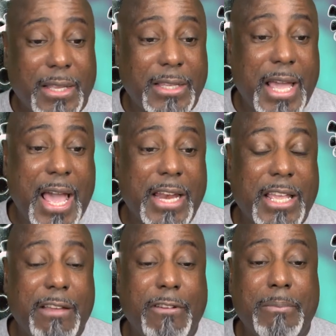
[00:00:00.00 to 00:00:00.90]
they had
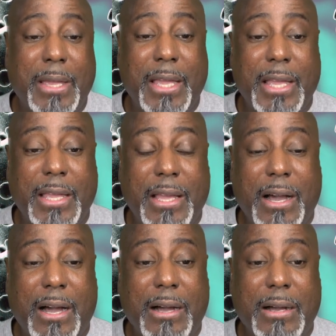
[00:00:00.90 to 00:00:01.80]
given me
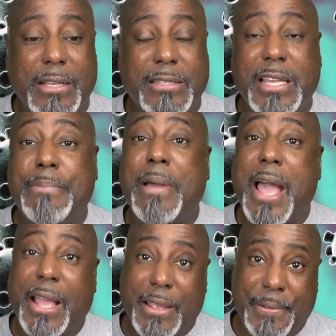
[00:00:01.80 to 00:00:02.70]
uh, a
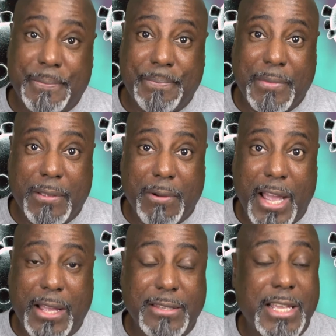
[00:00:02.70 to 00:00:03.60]
Z-Pack,
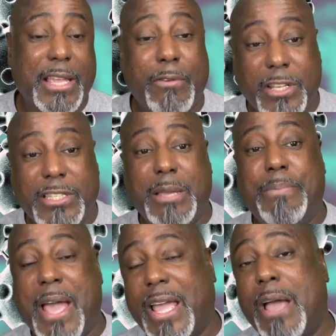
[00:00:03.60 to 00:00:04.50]
right? Because they give you the
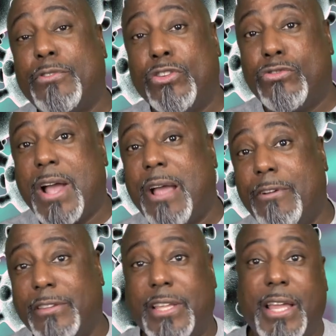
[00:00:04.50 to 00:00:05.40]
Z-Pack after you try
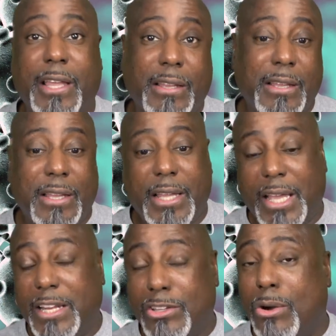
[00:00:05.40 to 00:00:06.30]
everything
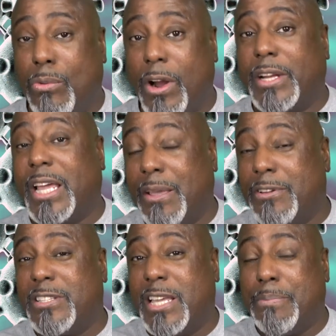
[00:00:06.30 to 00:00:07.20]
and it don't work, they give you
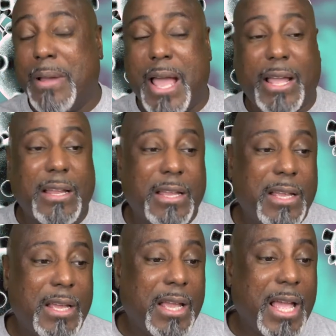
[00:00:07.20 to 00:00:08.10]
the Z-Pack.
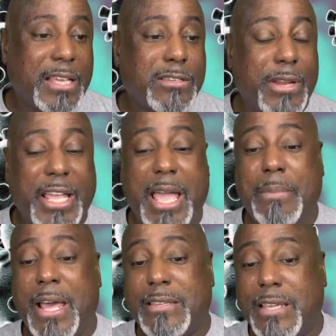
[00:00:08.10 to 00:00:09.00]
And so they gave
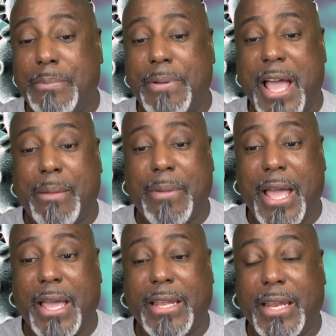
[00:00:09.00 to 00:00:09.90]
me that Z-Pack,
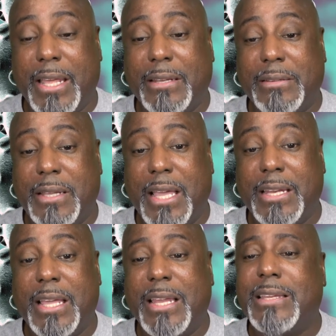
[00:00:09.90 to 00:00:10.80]
man, and it
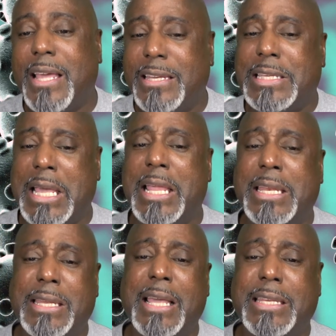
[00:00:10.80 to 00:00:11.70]
It, it, it
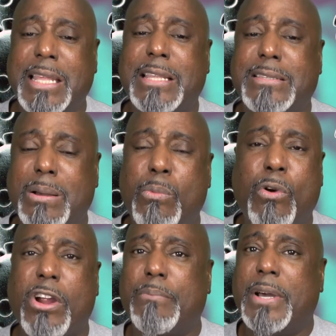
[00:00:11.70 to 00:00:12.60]
did it did some
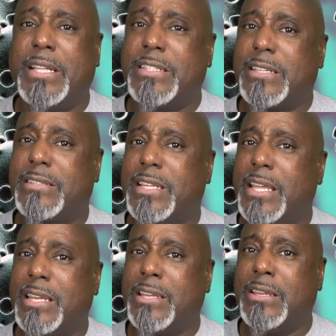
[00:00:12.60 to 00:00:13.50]
work, but it just
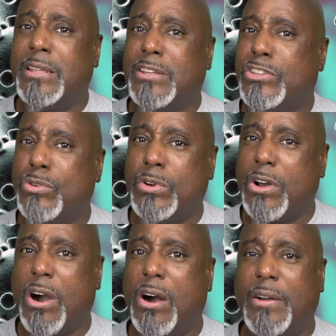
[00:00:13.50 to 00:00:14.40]
didn't do it
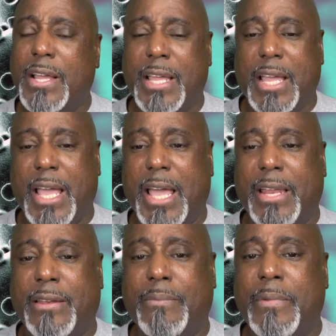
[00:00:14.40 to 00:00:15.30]
all.
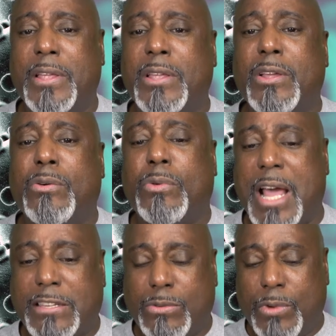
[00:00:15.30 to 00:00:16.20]
And when
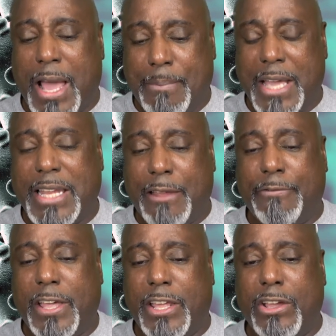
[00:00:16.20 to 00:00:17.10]
I, when I made that
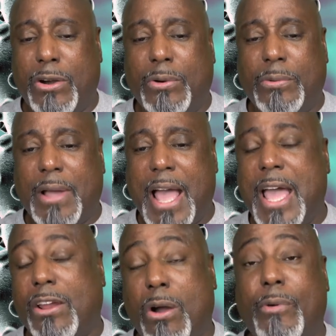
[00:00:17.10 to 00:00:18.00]
video, I
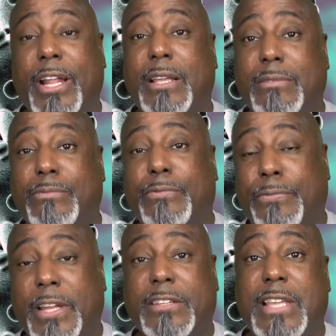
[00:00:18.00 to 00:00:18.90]
had already
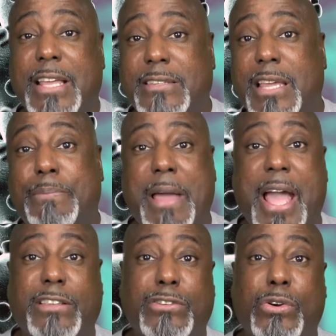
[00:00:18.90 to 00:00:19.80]
finished that
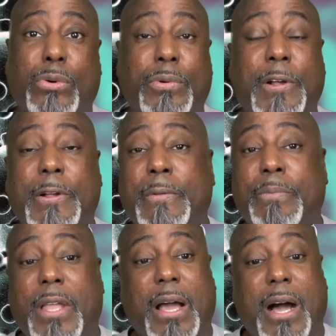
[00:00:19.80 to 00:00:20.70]
Z-Pack. So
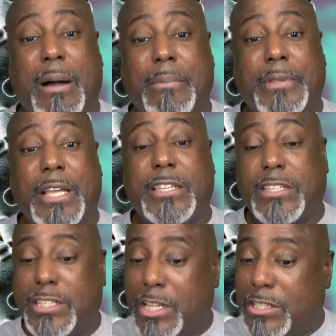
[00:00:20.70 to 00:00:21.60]
um, this,
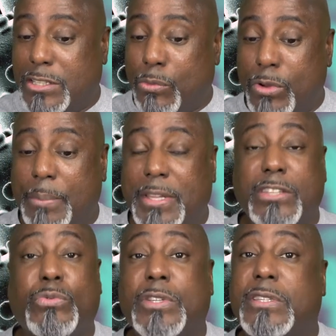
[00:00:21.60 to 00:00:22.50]
this, the
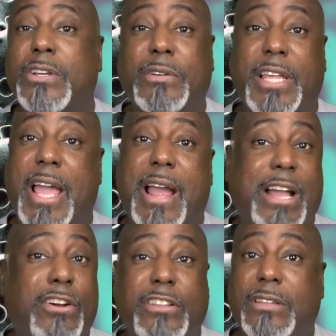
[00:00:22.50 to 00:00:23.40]
remnants was still there. I
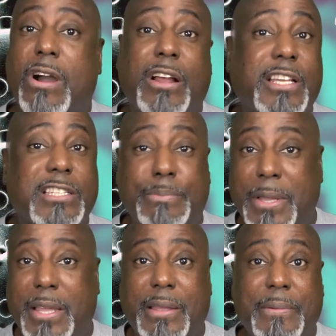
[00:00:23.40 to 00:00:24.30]
couldn't hardly
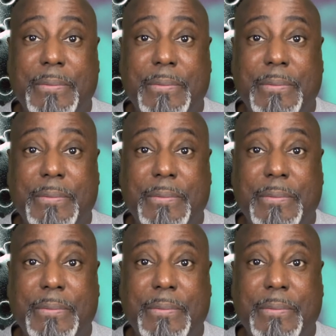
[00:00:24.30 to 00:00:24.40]
speak.